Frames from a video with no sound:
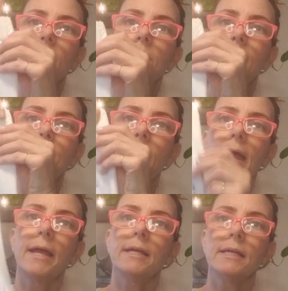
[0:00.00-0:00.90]
my
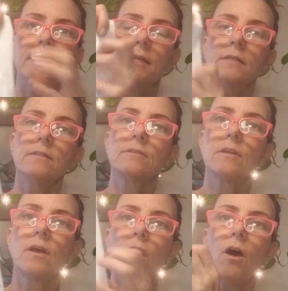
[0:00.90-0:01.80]
bag
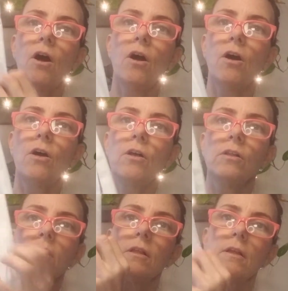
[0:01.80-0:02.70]
is
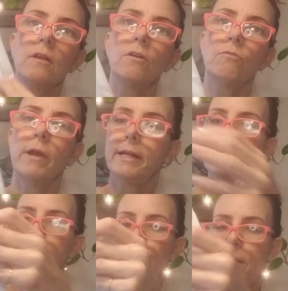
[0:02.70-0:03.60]
all
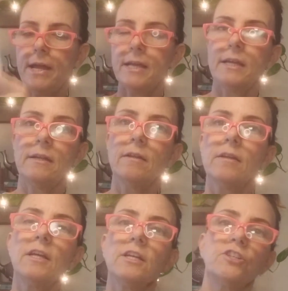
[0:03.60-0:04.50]
ready. So I can
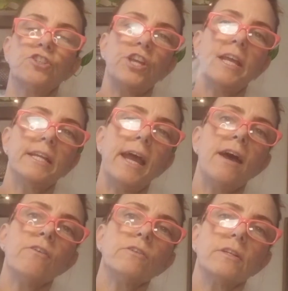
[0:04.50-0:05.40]
shake it
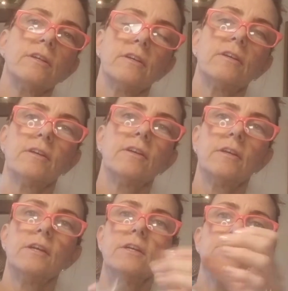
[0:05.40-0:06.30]
out
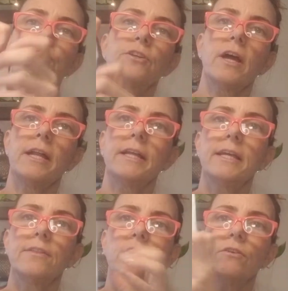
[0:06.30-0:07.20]
to kind of
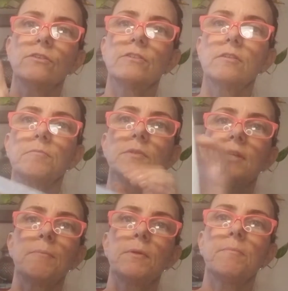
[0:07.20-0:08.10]
get those
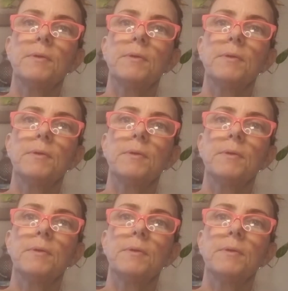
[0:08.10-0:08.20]
separate